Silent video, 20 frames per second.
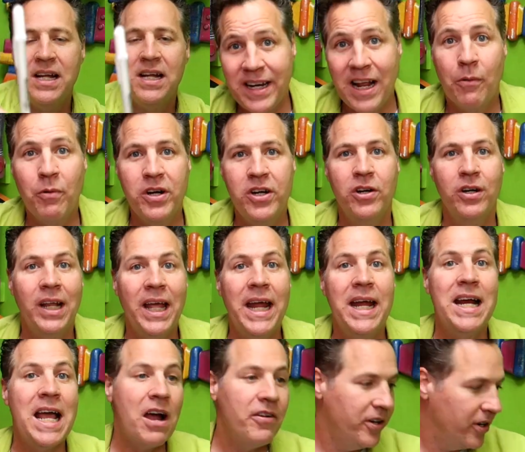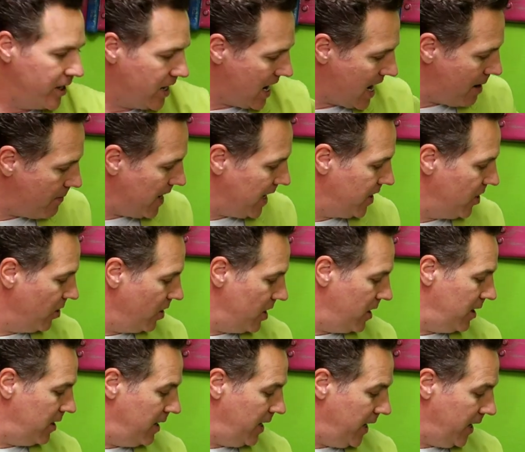Now, when you're laying out your comic, you're
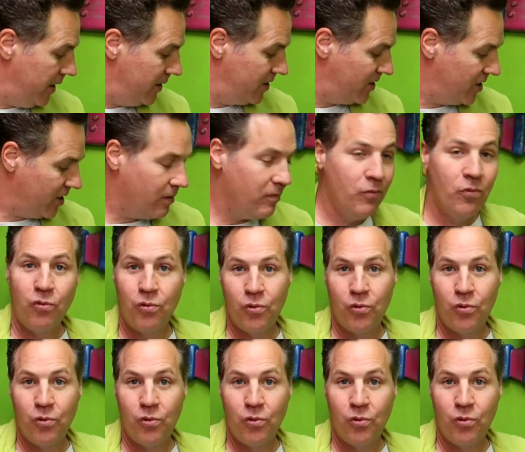gonna need some